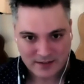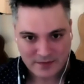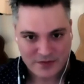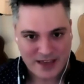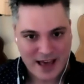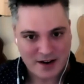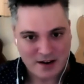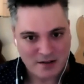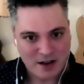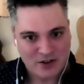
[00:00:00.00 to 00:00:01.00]
that
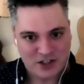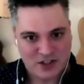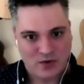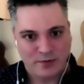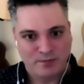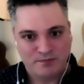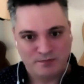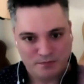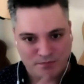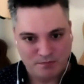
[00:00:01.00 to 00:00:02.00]
I'll just sort of
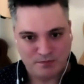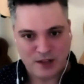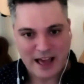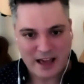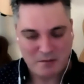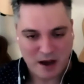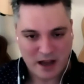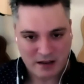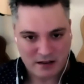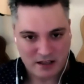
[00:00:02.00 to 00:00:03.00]
play in
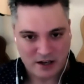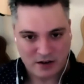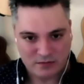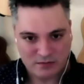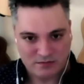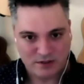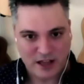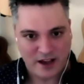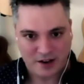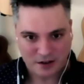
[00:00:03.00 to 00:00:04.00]
my, you know,
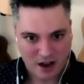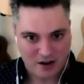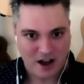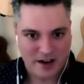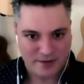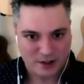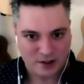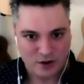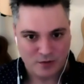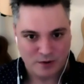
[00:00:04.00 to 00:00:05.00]
play on kind of a
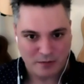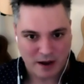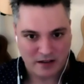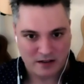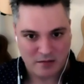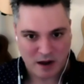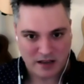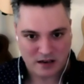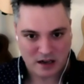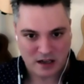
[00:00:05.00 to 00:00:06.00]
loop in my
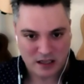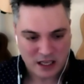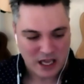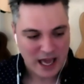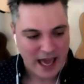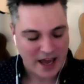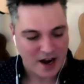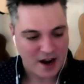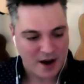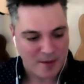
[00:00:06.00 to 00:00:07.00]
DAW.
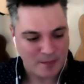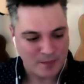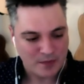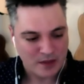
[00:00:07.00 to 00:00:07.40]
Then